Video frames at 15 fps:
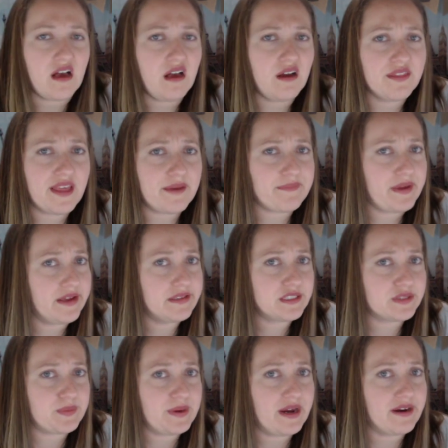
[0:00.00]
All that means
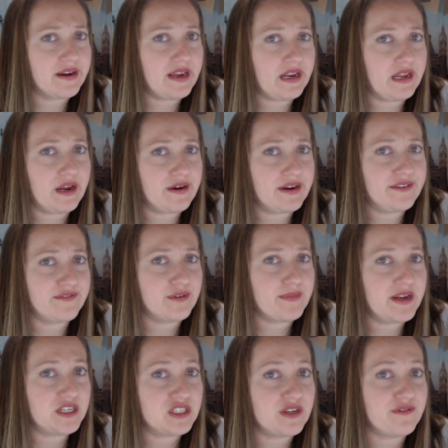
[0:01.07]
is we are getting our
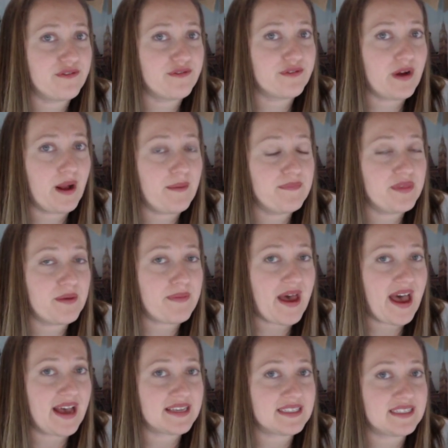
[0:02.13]
information from the
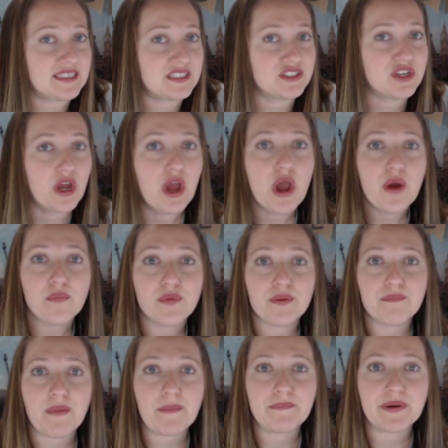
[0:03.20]
passage.
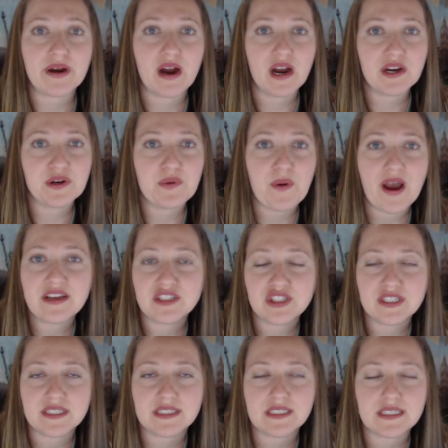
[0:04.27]
Remember our
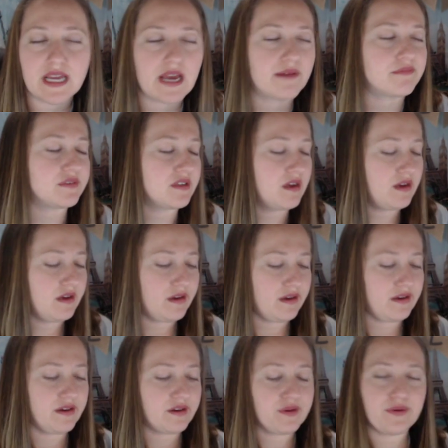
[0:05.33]
question stems.
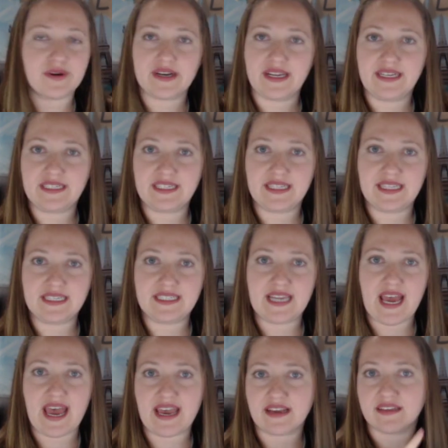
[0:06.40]
According to the
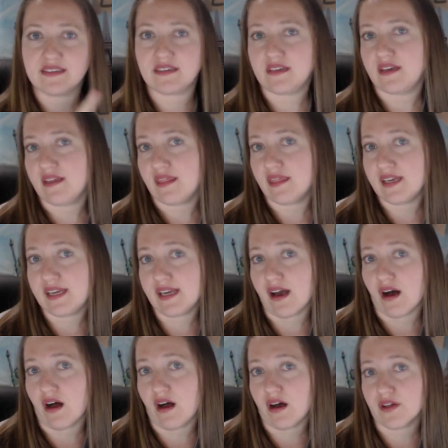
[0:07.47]
text, the
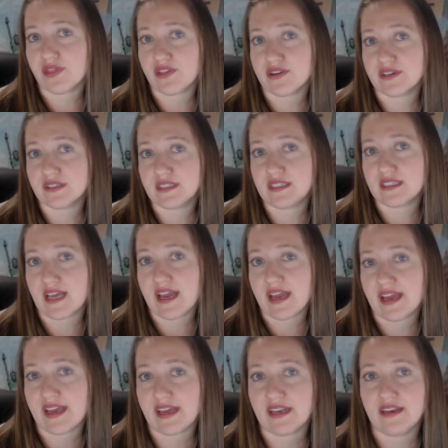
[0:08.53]
author
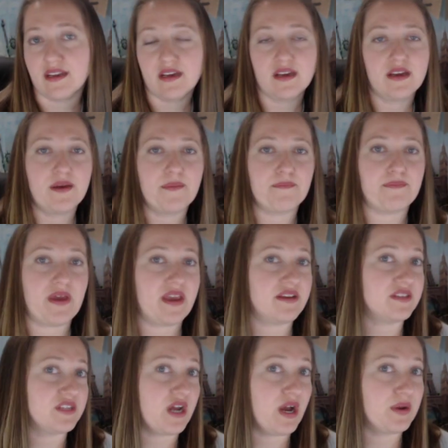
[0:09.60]
said,
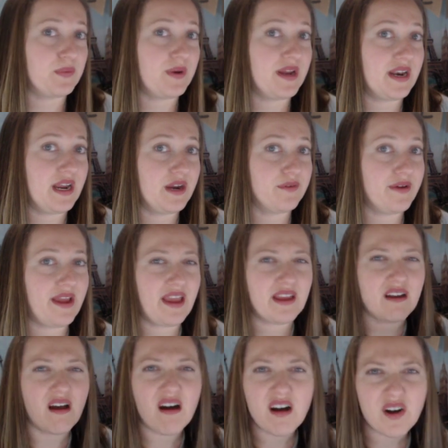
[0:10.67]
based on what I
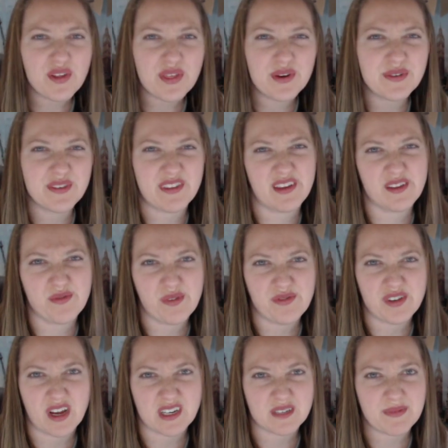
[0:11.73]
read, all those things
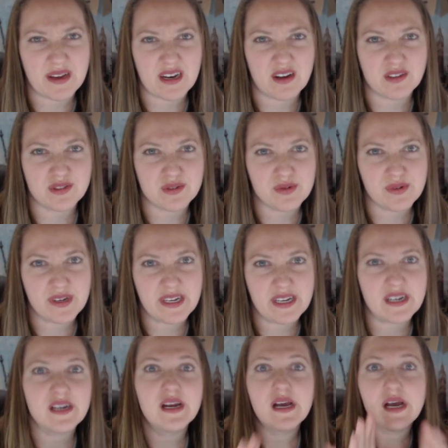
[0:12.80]
we've talked about all school
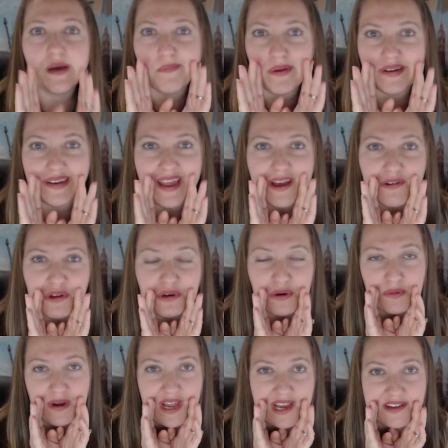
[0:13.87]
year, but now you
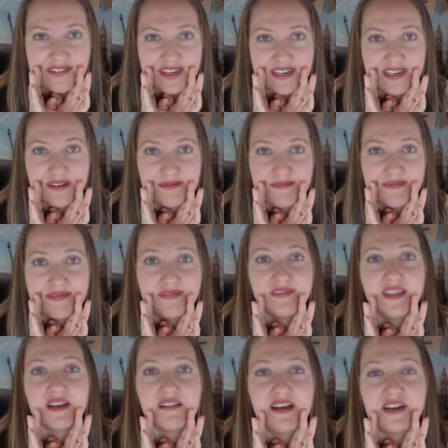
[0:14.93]
don't have it in
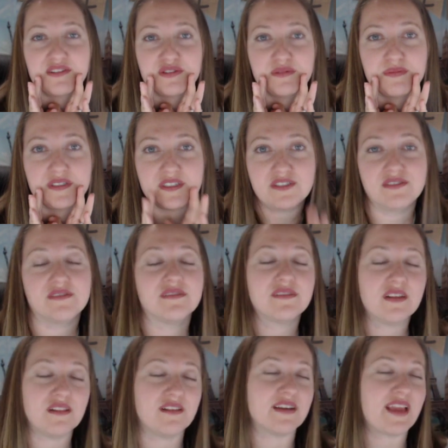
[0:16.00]
the classroom just
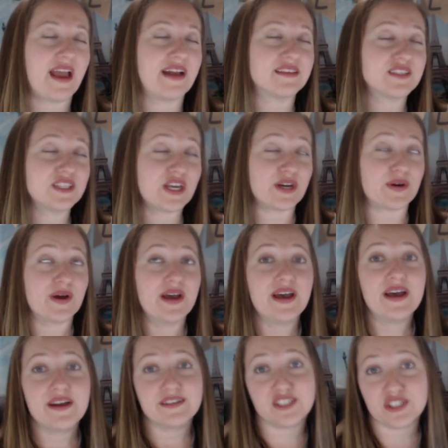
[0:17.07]
to look at. So
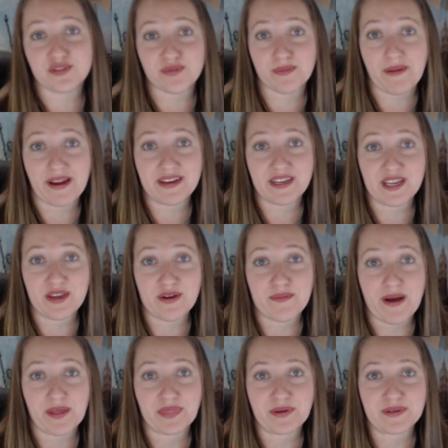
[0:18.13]
just reminding you
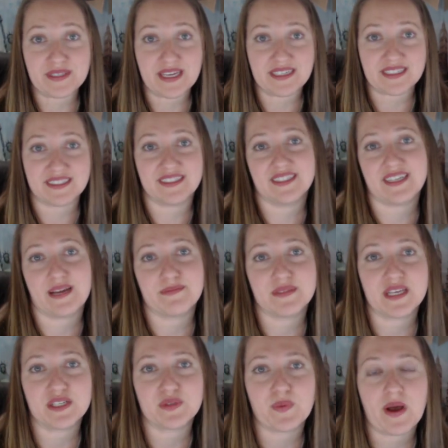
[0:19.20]
about those sentence
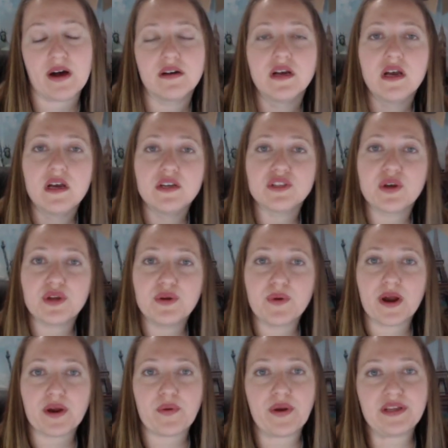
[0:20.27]
stems as well. So you
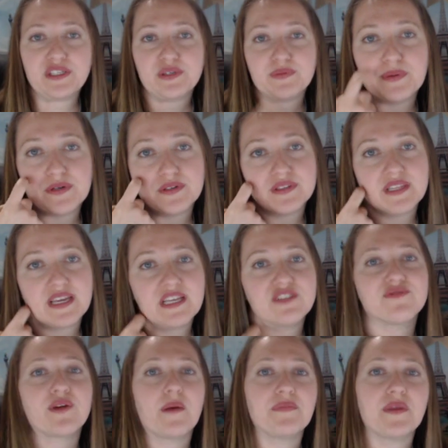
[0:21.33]
are going pull things
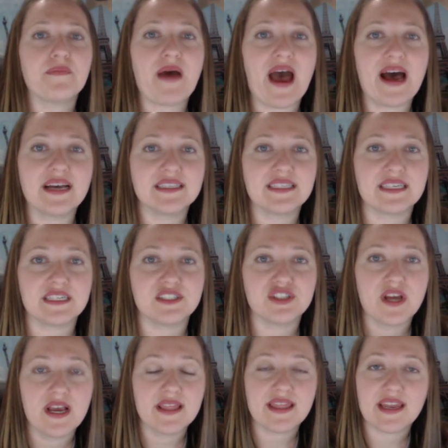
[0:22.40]
from the passage
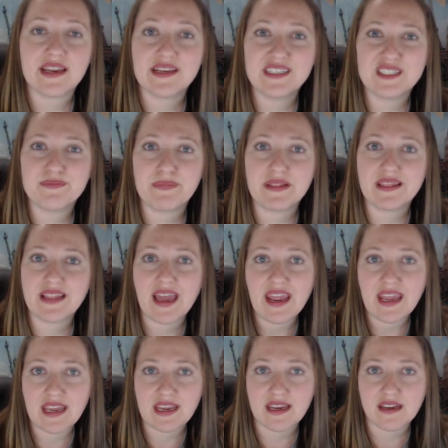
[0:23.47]
that
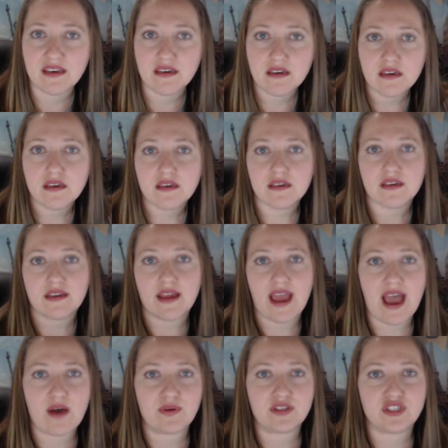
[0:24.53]
explain
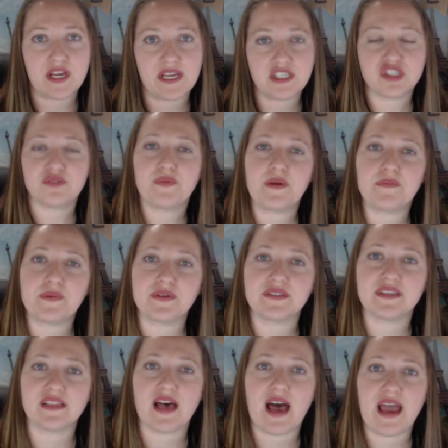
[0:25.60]
how it changed
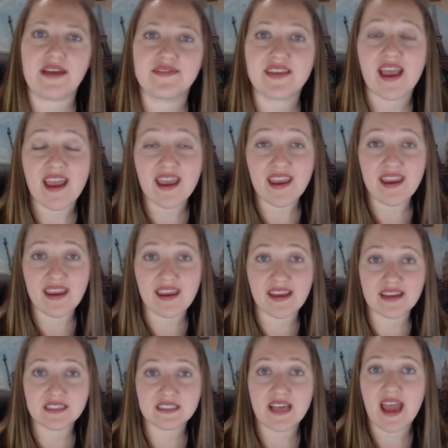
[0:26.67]
people's lives
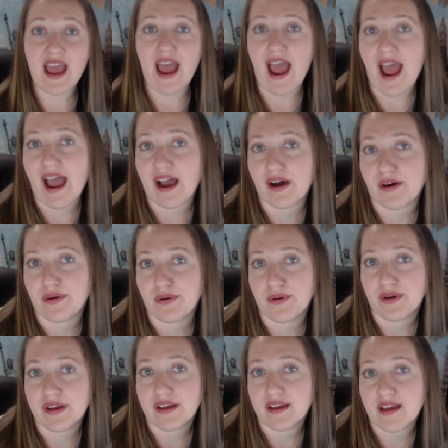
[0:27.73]
and
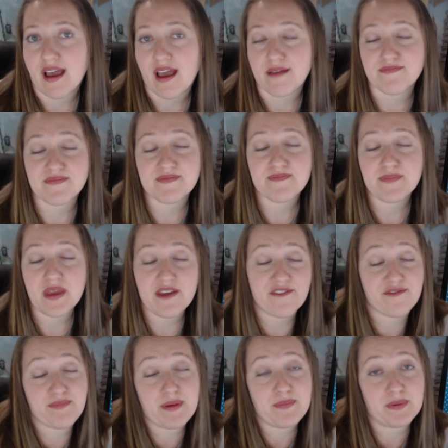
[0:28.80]
how
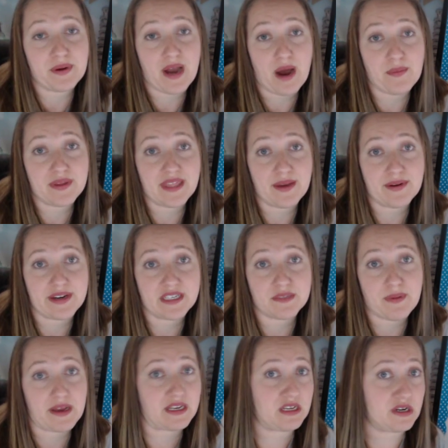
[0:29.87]
if people got what they were
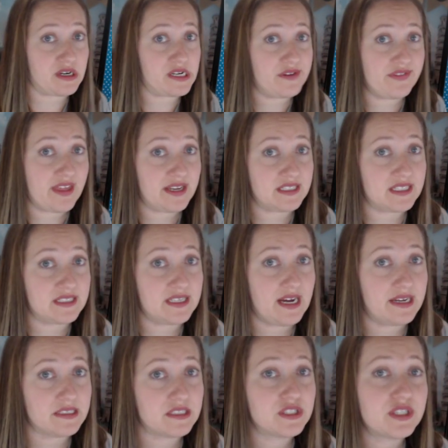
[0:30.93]
expecting or if they did
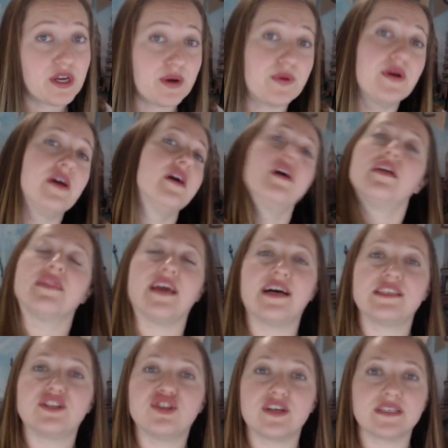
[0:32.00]
not. So
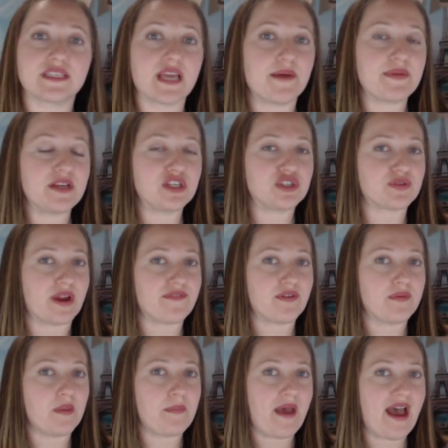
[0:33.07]
that's just coming straight
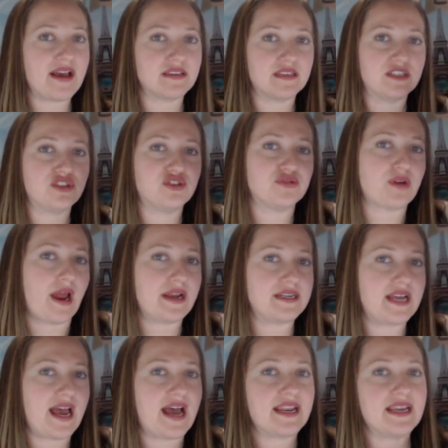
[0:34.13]
from the passage. Try
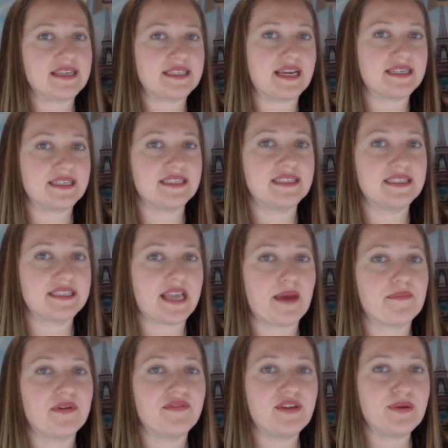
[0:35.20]
to add a sentence
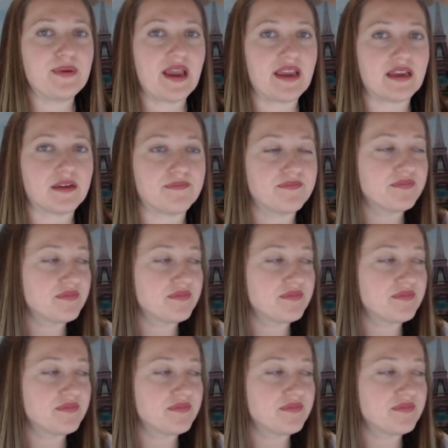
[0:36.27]
stem if you can.